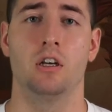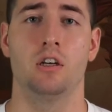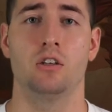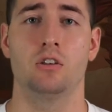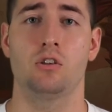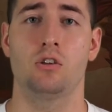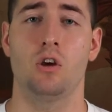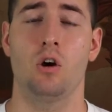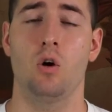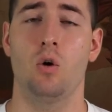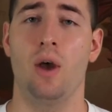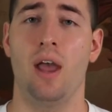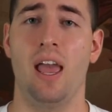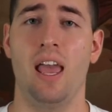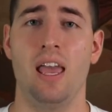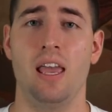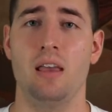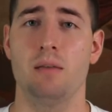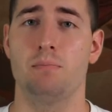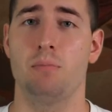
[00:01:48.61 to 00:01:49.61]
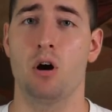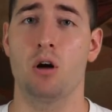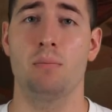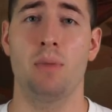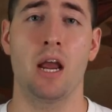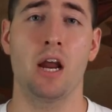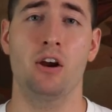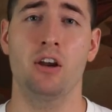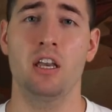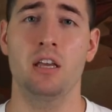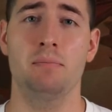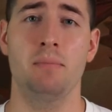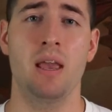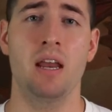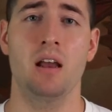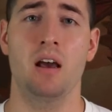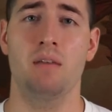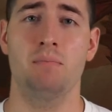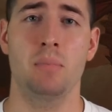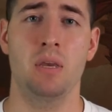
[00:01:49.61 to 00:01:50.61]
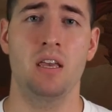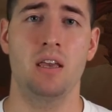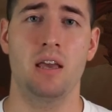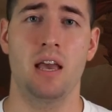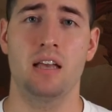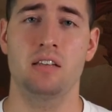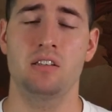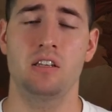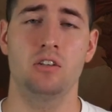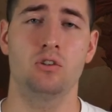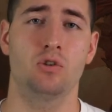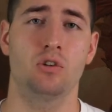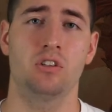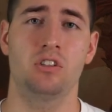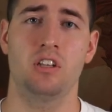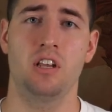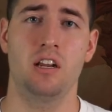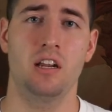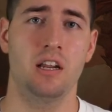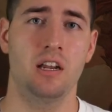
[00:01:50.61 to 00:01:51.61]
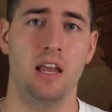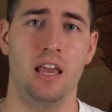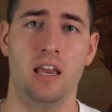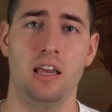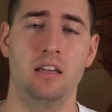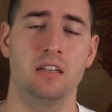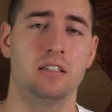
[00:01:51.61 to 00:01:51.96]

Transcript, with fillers: So a barbarian may not be as interested in a